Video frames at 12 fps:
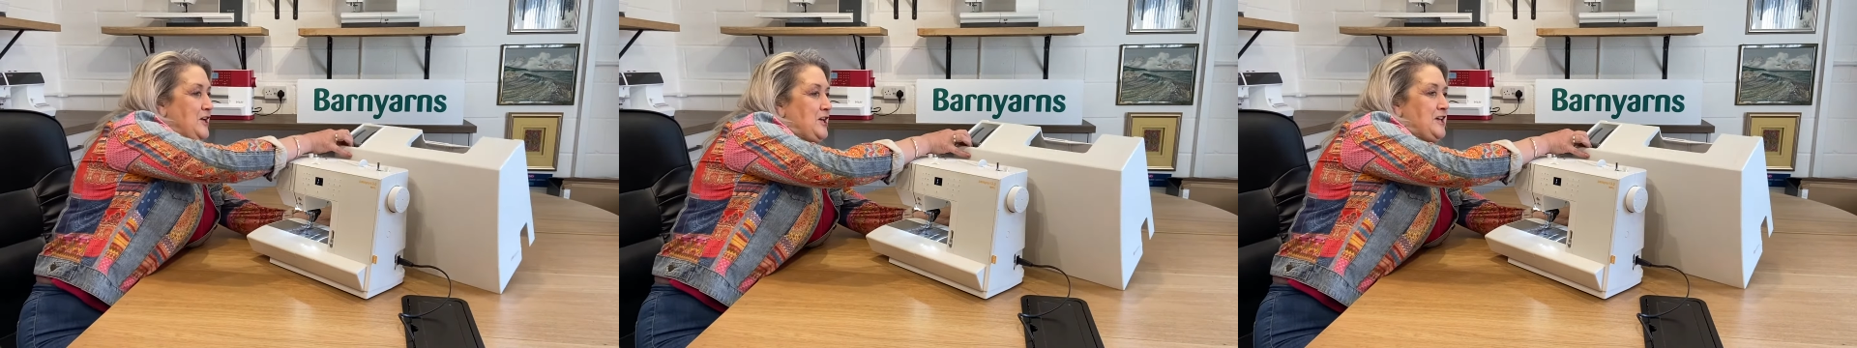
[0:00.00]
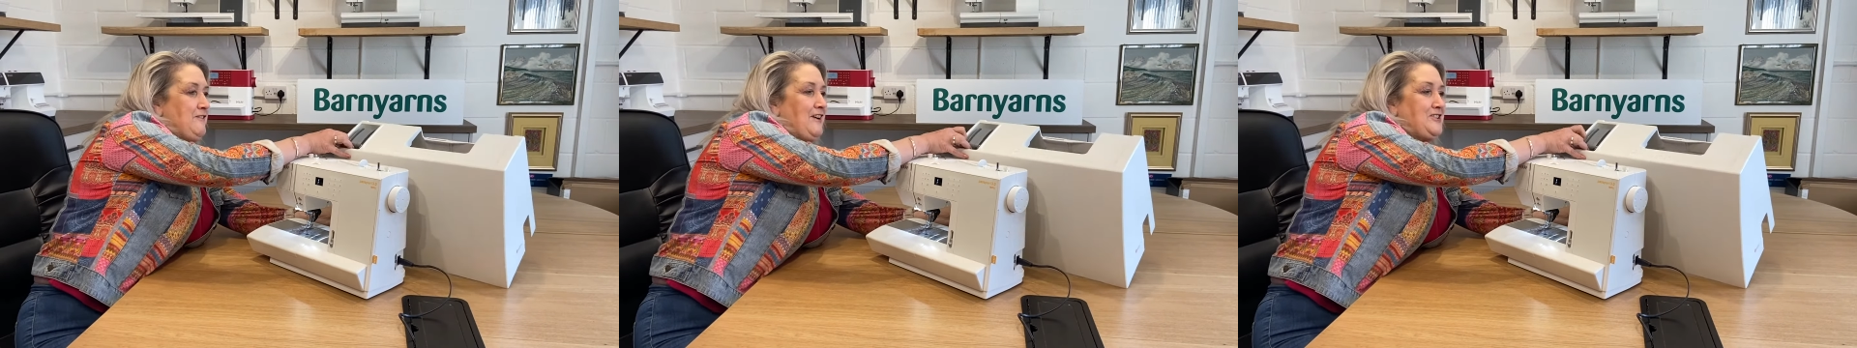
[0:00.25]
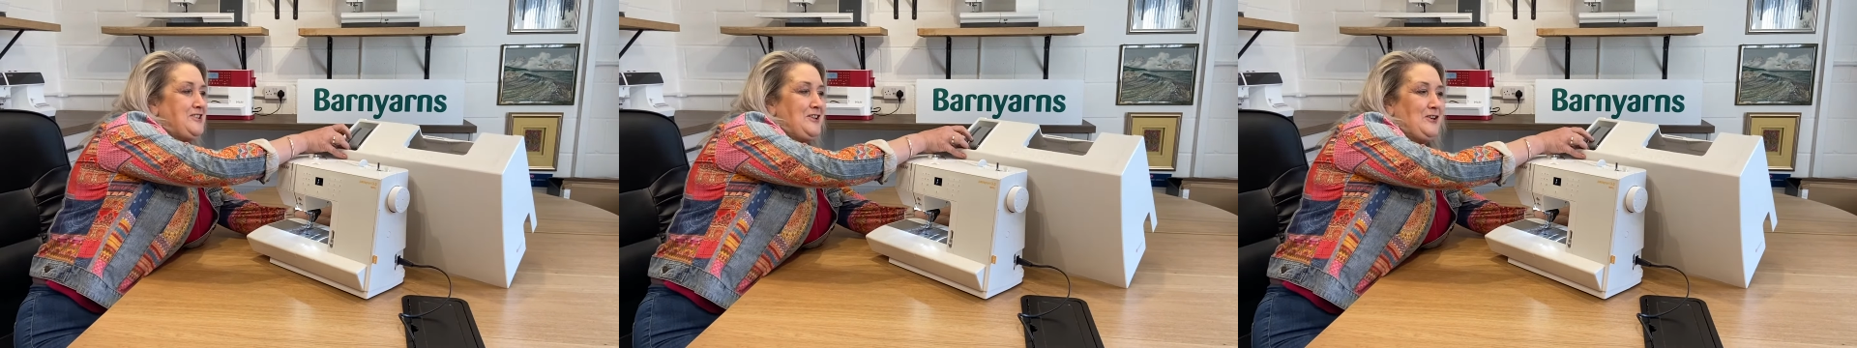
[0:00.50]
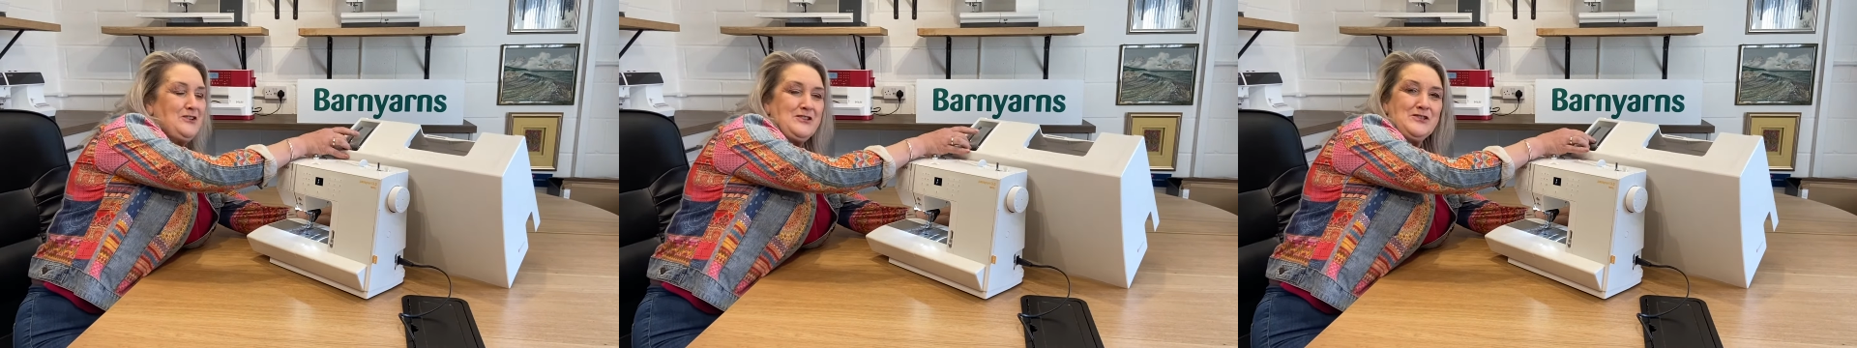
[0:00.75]
you've actually
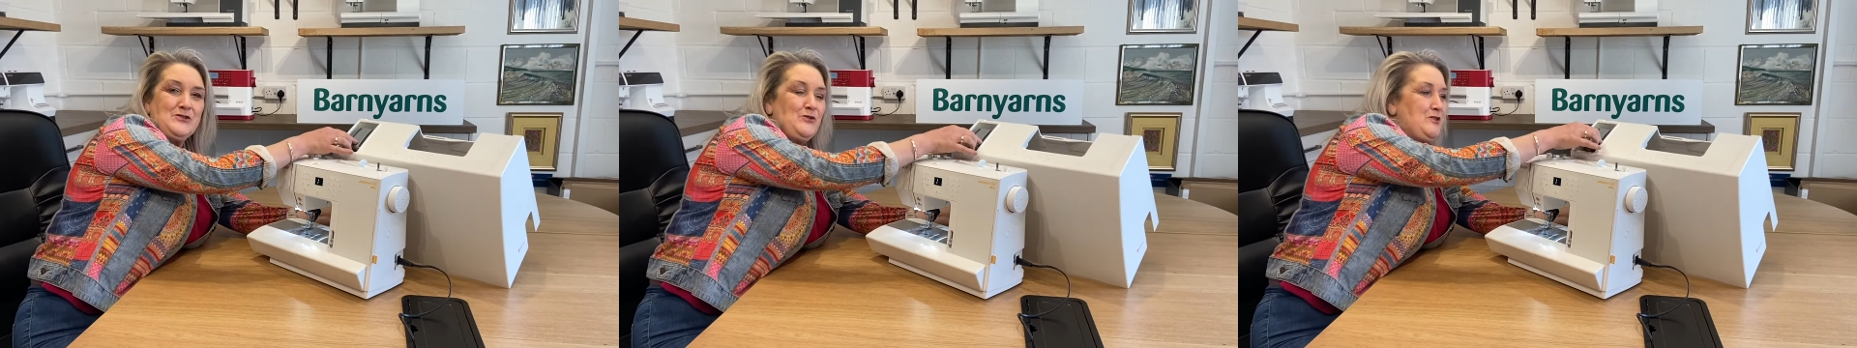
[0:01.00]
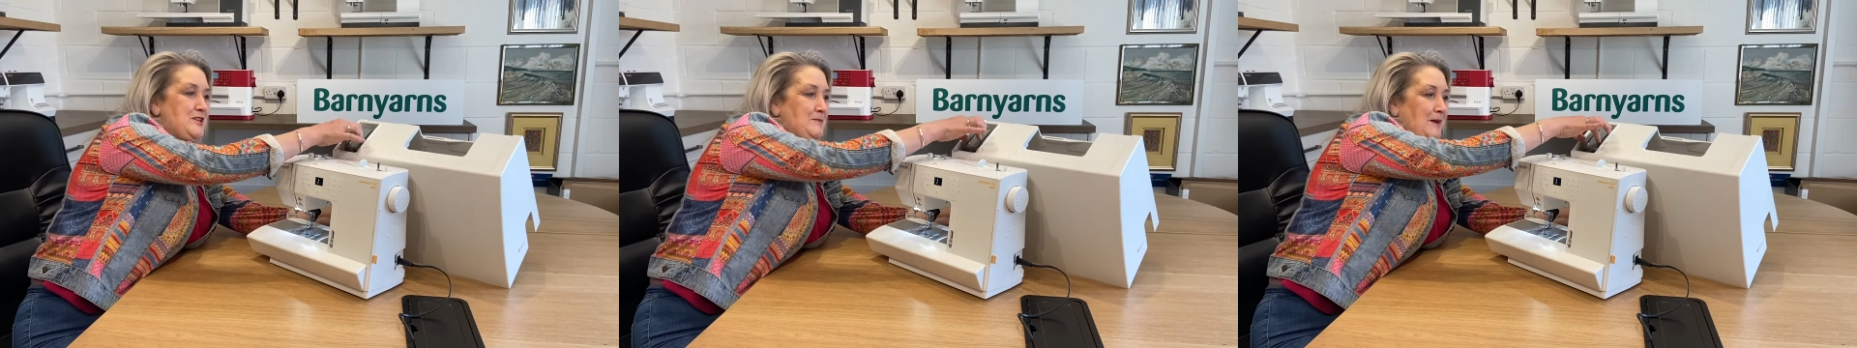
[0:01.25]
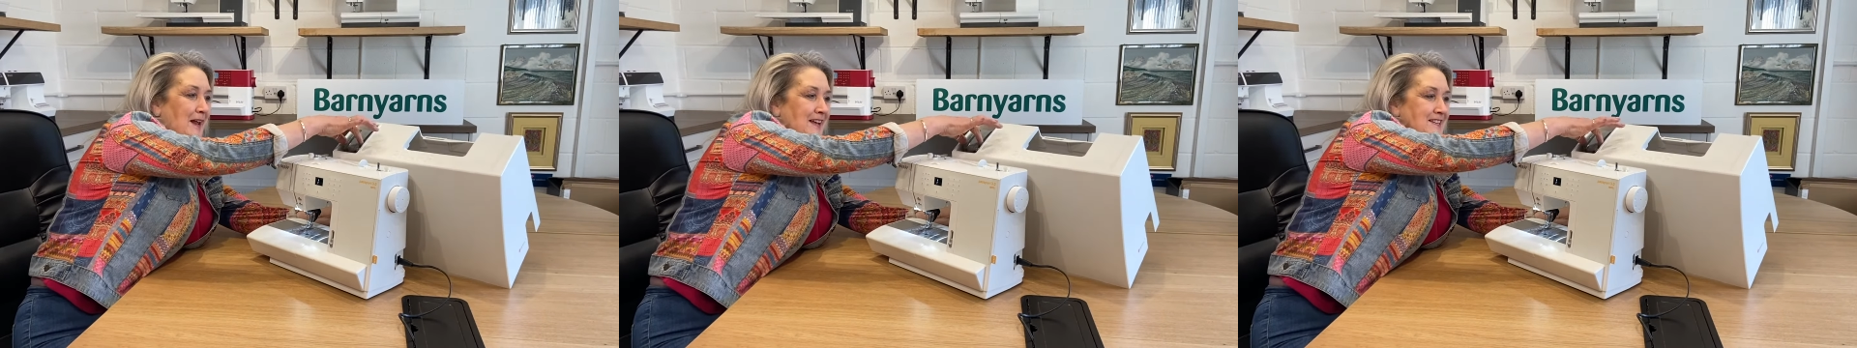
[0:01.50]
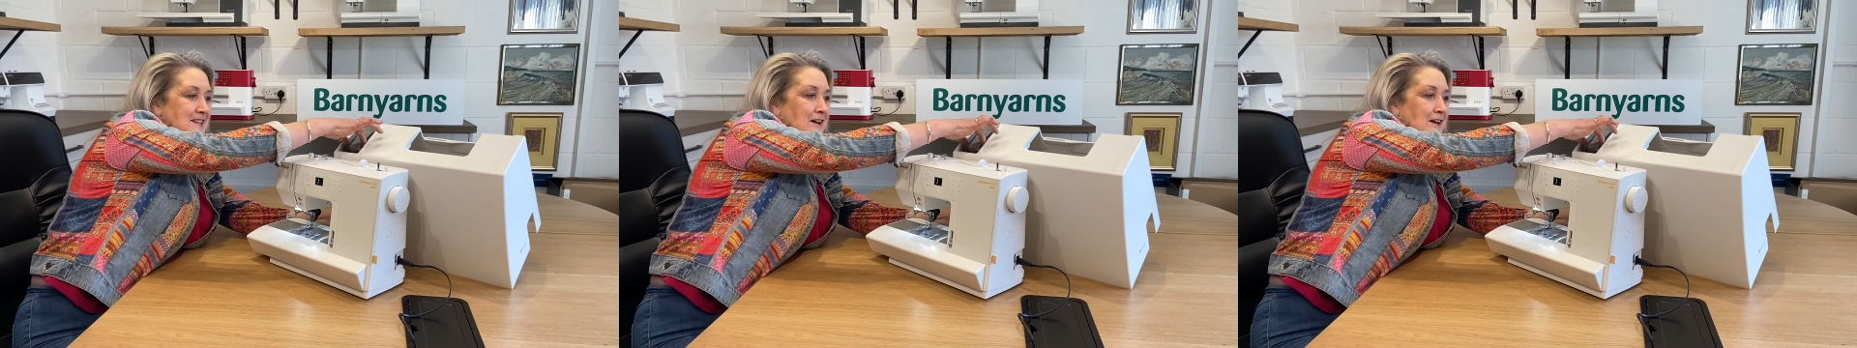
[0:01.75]
got a storage place